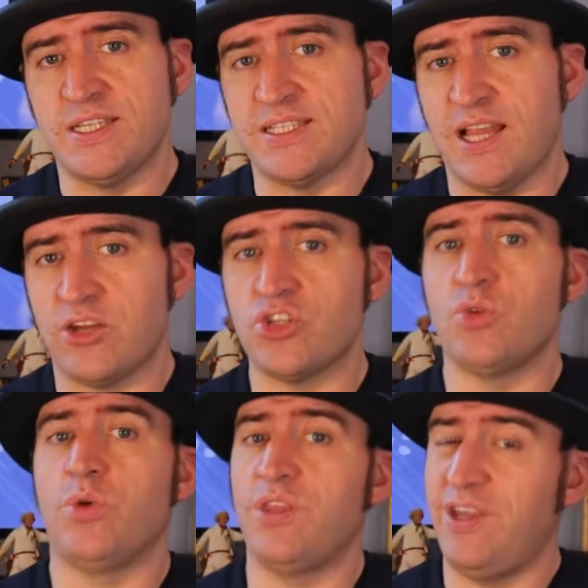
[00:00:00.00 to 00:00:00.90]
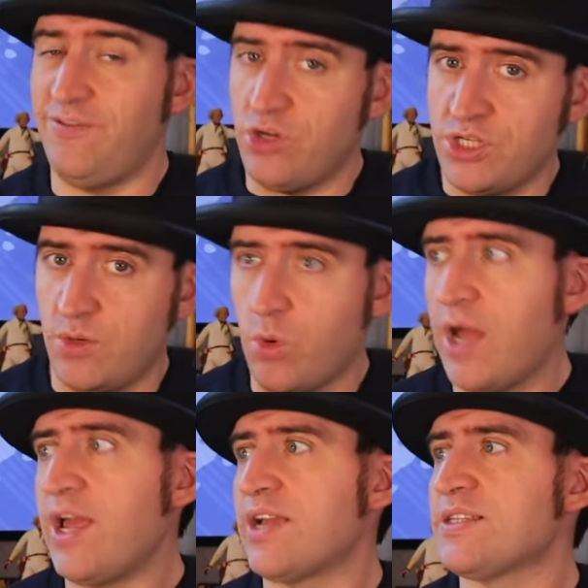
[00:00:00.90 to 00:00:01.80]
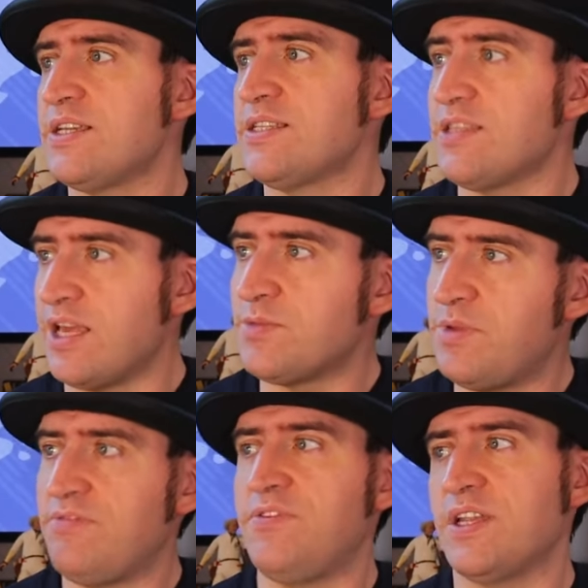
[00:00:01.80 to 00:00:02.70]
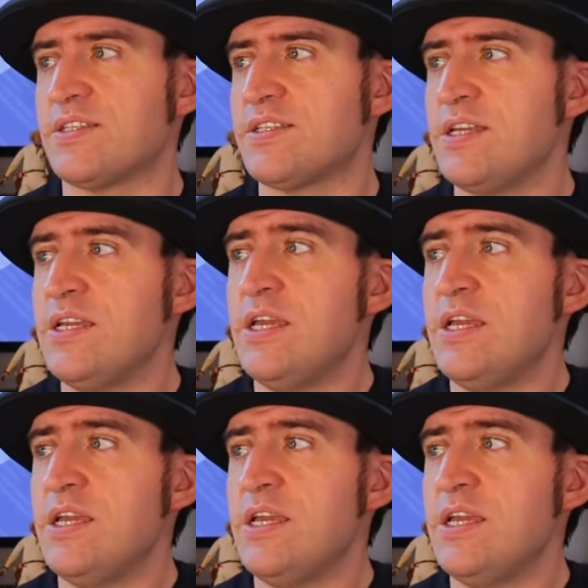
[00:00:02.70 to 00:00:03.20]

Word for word: to selection with an inverted y-axis. That's been fixed.